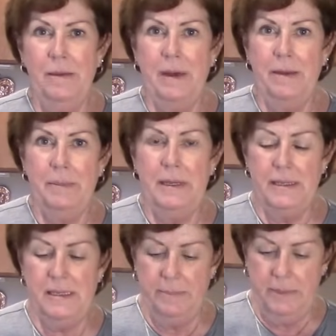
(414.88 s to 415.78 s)
my
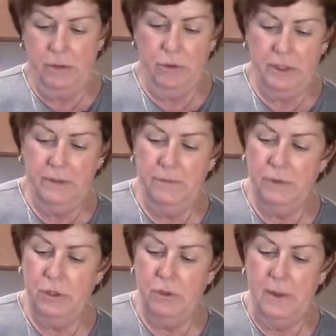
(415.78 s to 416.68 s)
beans have been cooking for
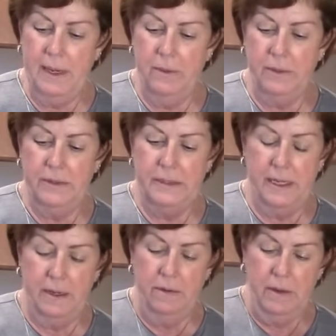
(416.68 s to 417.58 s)
2 hours
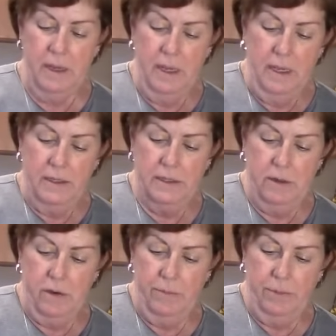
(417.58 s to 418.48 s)
now, so
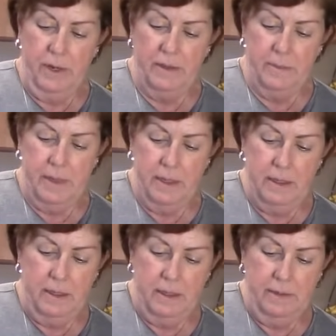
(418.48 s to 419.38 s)
I've got them out
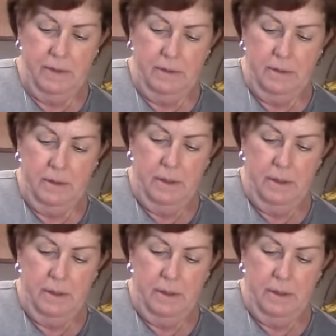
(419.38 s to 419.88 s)
of the oven.